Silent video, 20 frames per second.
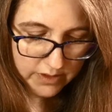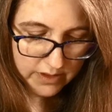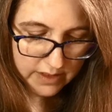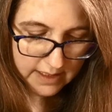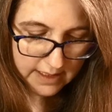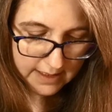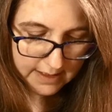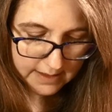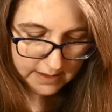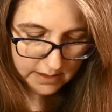with
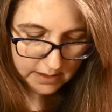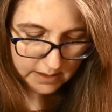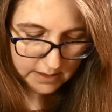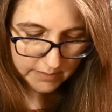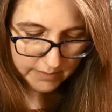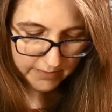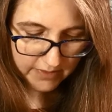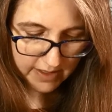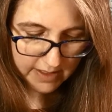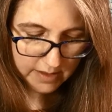these.
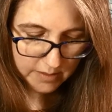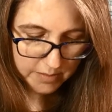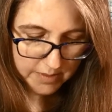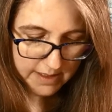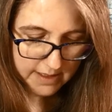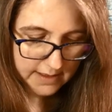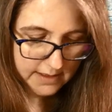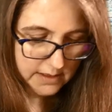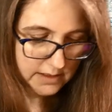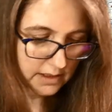Let's find a
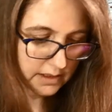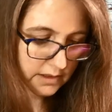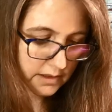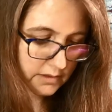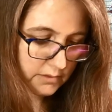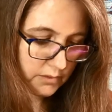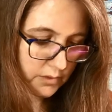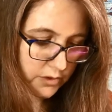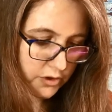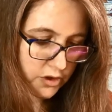piece that
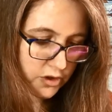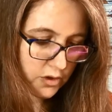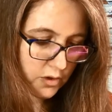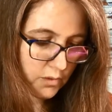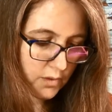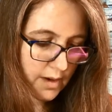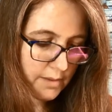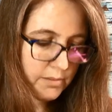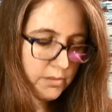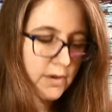will
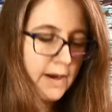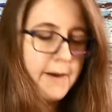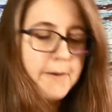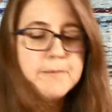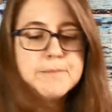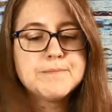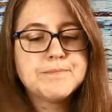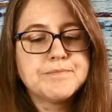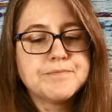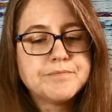show up
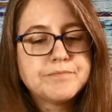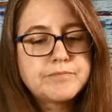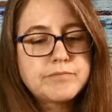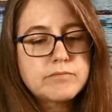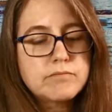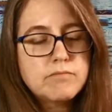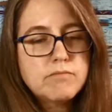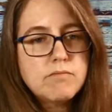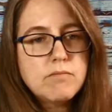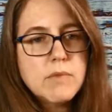well.
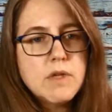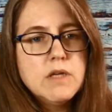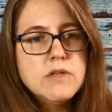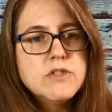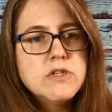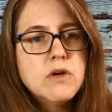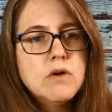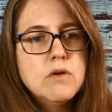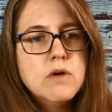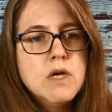
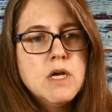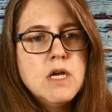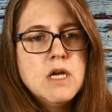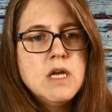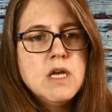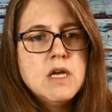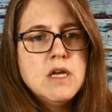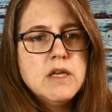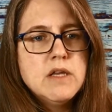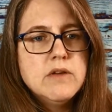So
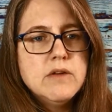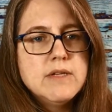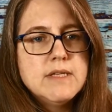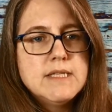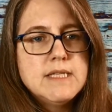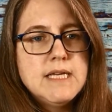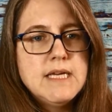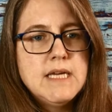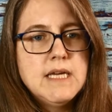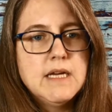you can
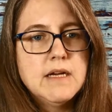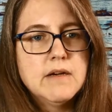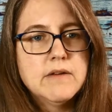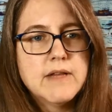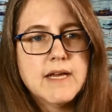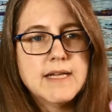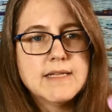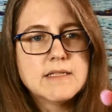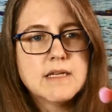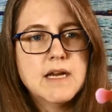see here,
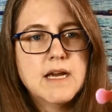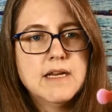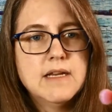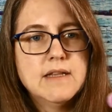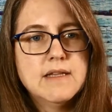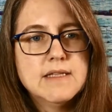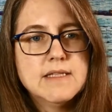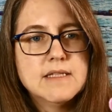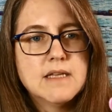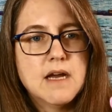that's kind
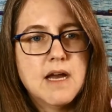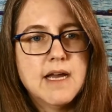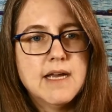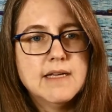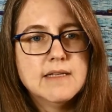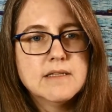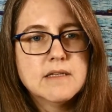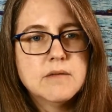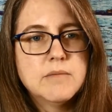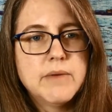of the
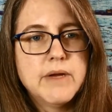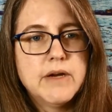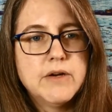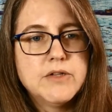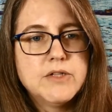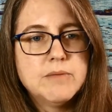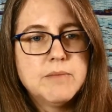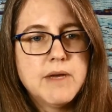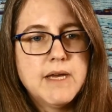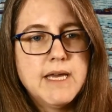size
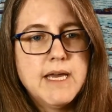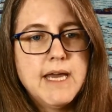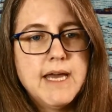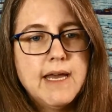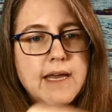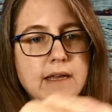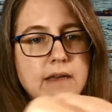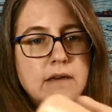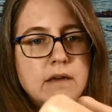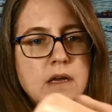compared to my
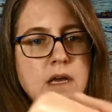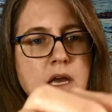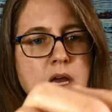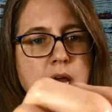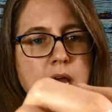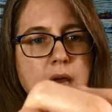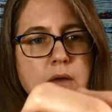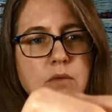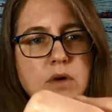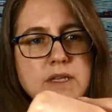hand.
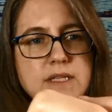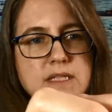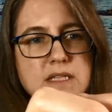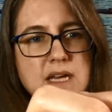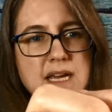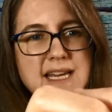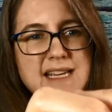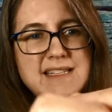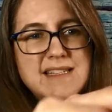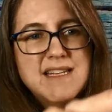And what's
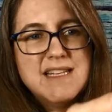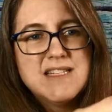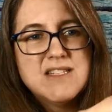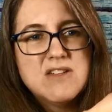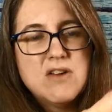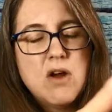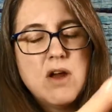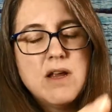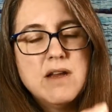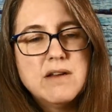nice,
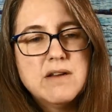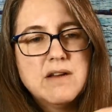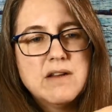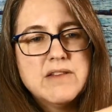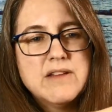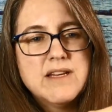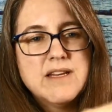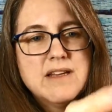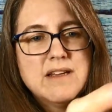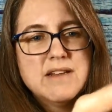it's not
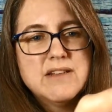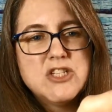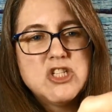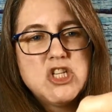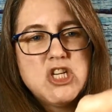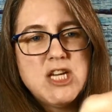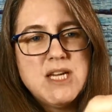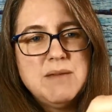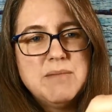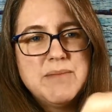the
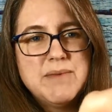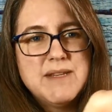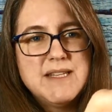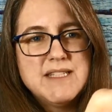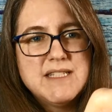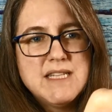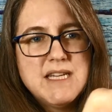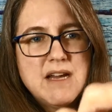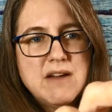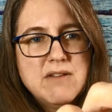cheap,
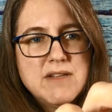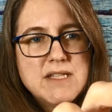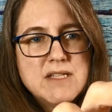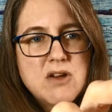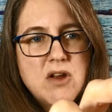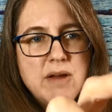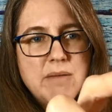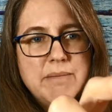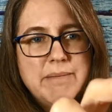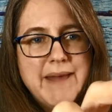see how
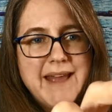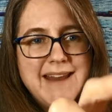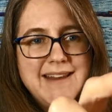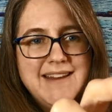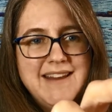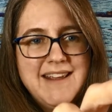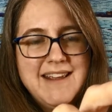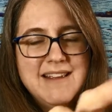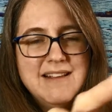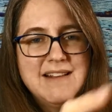it's not
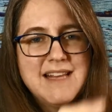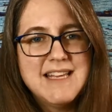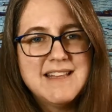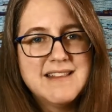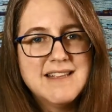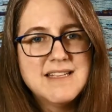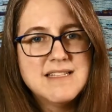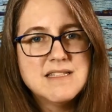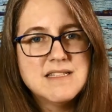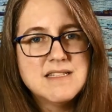bending?
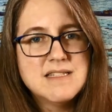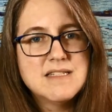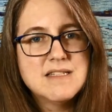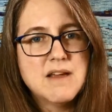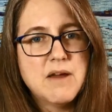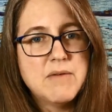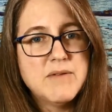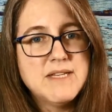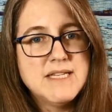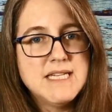Like this is
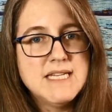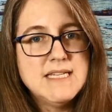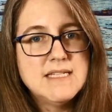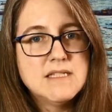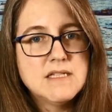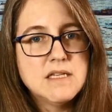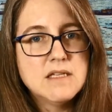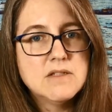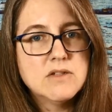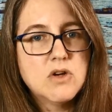
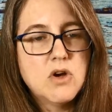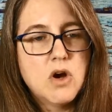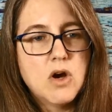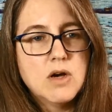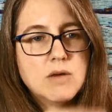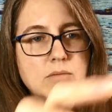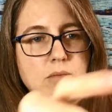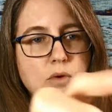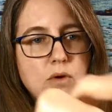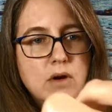decent
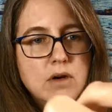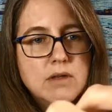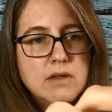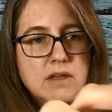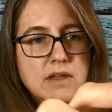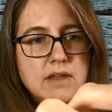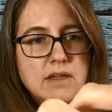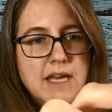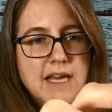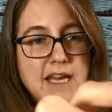cardboard
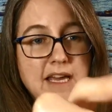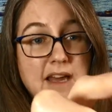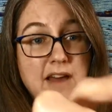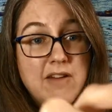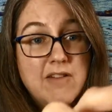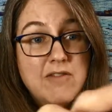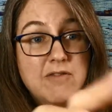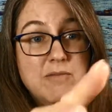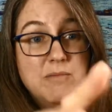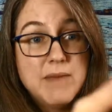that they
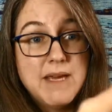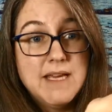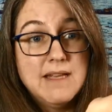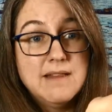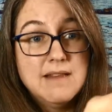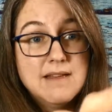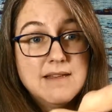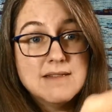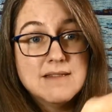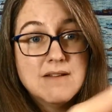have
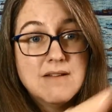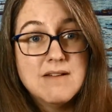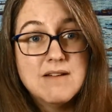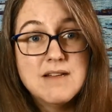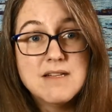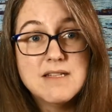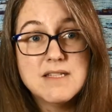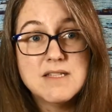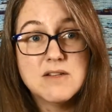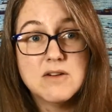made this
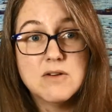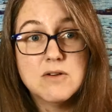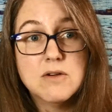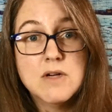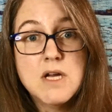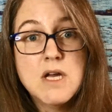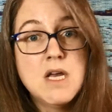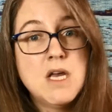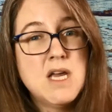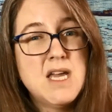on. So,
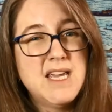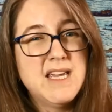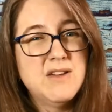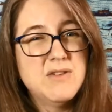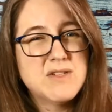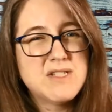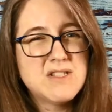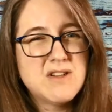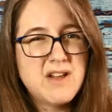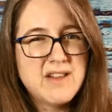you
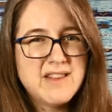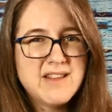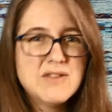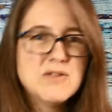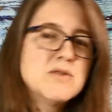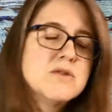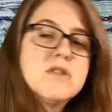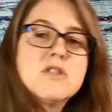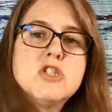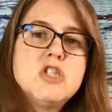know, it's not
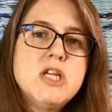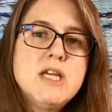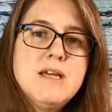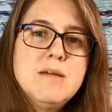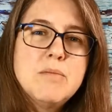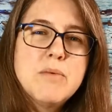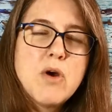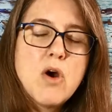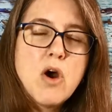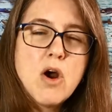those
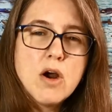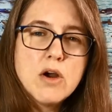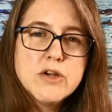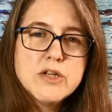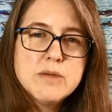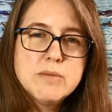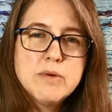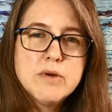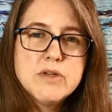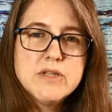cheap, hard
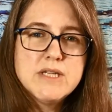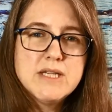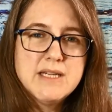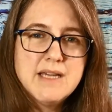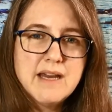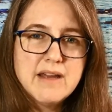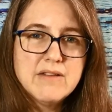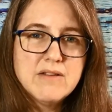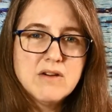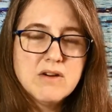to put
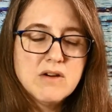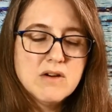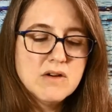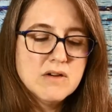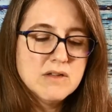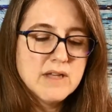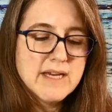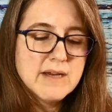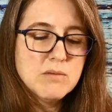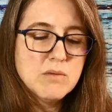
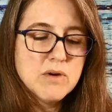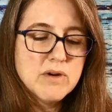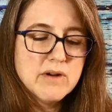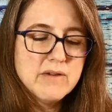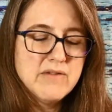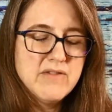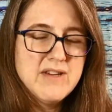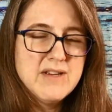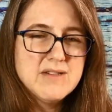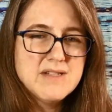together, like where
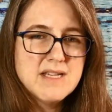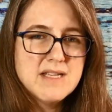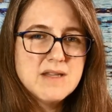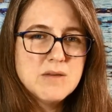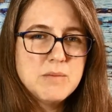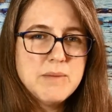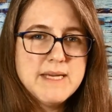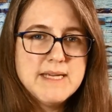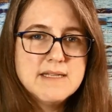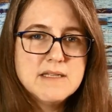it feels like
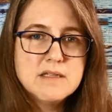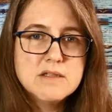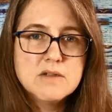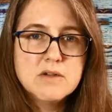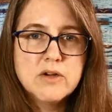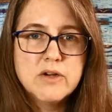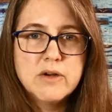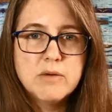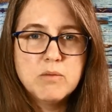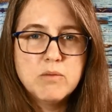the pieces
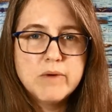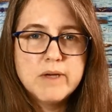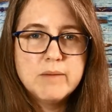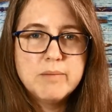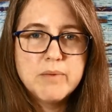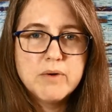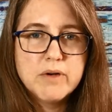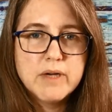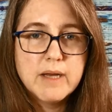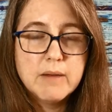are gonna
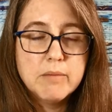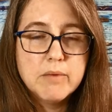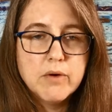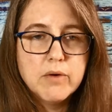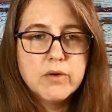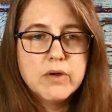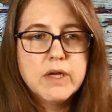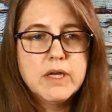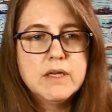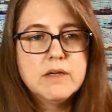rip or get
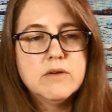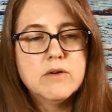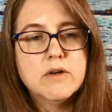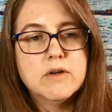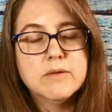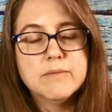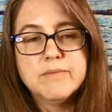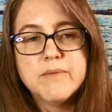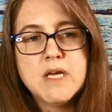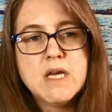broken
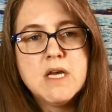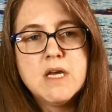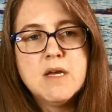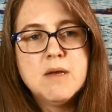or